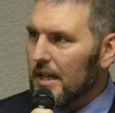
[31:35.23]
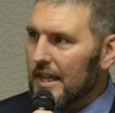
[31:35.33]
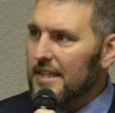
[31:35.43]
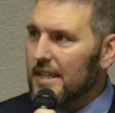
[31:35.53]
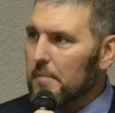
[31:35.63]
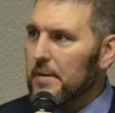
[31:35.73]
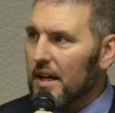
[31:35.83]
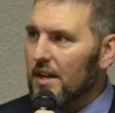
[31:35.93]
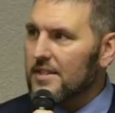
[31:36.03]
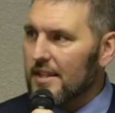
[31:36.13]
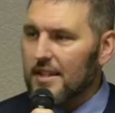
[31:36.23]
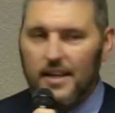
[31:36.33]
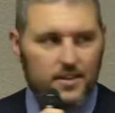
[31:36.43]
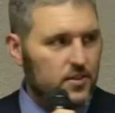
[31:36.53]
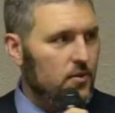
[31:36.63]
He did a Beyonce
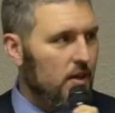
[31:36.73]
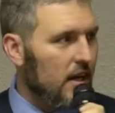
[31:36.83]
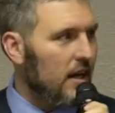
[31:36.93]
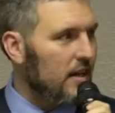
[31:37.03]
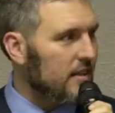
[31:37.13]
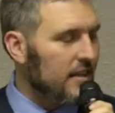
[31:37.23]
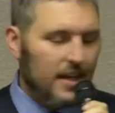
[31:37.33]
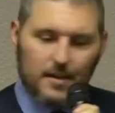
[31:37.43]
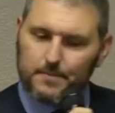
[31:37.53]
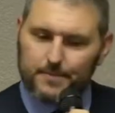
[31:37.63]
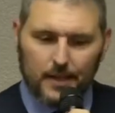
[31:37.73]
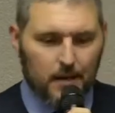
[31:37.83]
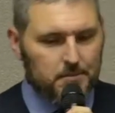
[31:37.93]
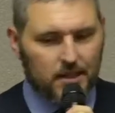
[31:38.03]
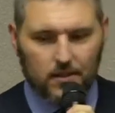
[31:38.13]
day too, yeah. Yep,
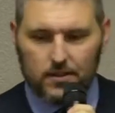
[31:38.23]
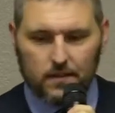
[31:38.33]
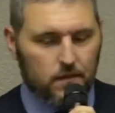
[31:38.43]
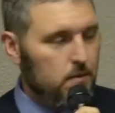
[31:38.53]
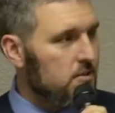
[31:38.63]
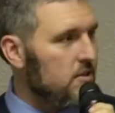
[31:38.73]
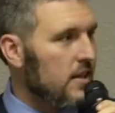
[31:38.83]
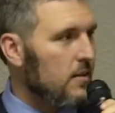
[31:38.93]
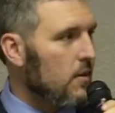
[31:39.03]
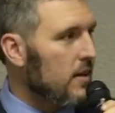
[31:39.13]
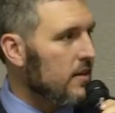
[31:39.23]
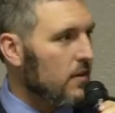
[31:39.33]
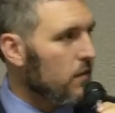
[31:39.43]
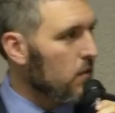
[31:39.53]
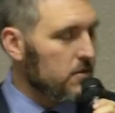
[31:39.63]
I'm telling you, Fruit City right
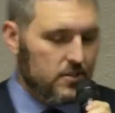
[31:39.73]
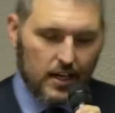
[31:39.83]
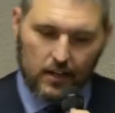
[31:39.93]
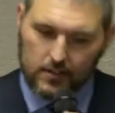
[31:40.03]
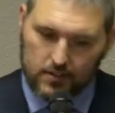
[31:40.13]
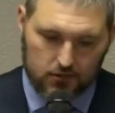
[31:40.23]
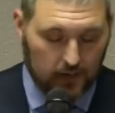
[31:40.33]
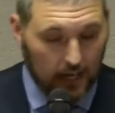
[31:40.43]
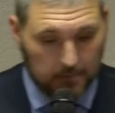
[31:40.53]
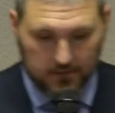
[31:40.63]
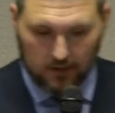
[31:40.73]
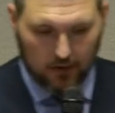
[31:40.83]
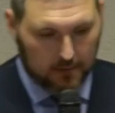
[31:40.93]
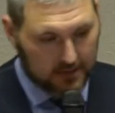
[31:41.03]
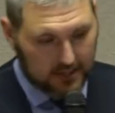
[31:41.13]
there. Fruit salad straight. I'm
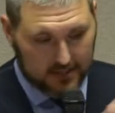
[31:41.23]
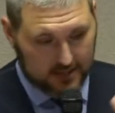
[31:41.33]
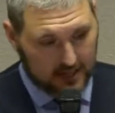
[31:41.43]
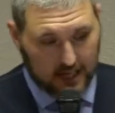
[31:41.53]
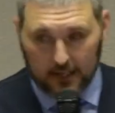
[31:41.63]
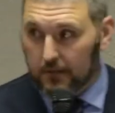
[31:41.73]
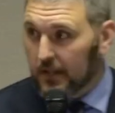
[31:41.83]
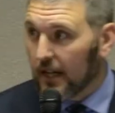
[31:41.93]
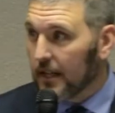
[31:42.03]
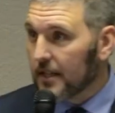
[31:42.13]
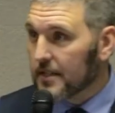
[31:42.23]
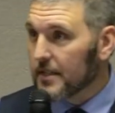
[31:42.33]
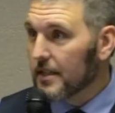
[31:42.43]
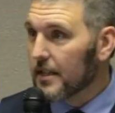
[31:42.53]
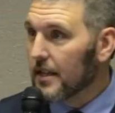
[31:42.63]
sorry, but that's exactly what that is.
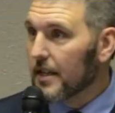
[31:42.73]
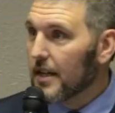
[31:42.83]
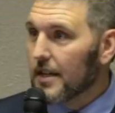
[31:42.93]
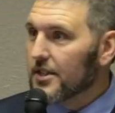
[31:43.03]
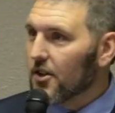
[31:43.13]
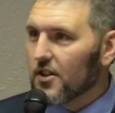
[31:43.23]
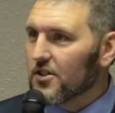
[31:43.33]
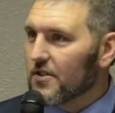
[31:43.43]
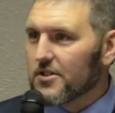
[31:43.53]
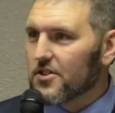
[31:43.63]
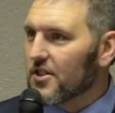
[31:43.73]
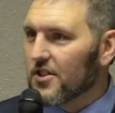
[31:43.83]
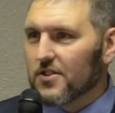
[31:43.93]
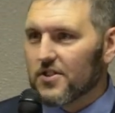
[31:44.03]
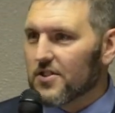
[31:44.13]
They're they're just
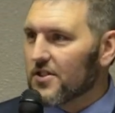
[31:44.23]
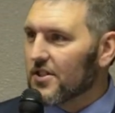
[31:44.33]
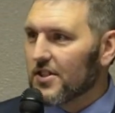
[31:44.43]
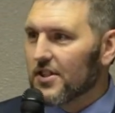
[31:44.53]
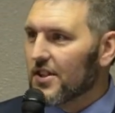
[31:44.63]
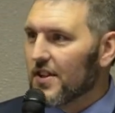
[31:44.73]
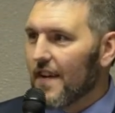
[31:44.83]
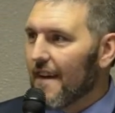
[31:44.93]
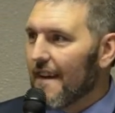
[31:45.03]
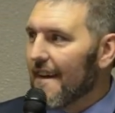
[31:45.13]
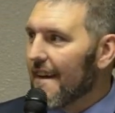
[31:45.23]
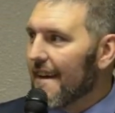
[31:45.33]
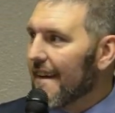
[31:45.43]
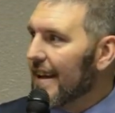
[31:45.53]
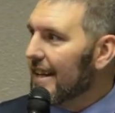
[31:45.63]
they're just
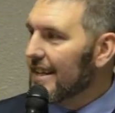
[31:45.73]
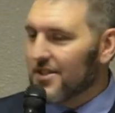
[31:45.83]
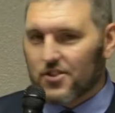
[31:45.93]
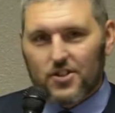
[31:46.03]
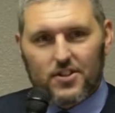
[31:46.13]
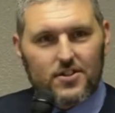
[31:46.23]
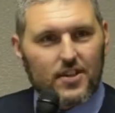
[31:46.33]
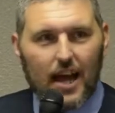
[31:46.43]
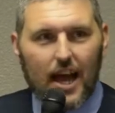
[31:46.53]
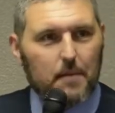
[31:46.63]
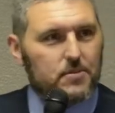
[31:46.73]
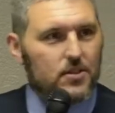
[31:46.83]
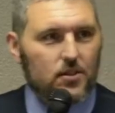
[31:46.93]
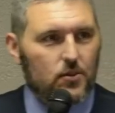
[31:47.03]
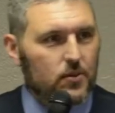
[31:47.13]
it is just
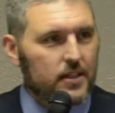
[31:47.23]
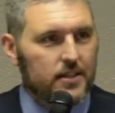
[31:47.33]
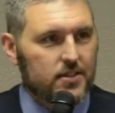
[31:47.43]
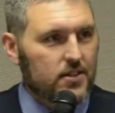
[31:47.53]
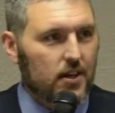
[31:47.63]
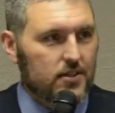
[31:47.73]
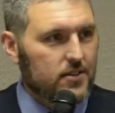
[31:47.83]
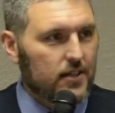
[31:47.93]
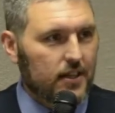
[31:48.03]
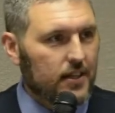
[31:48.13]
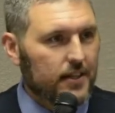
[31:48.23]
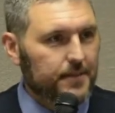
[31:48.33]
absolutely disgusting.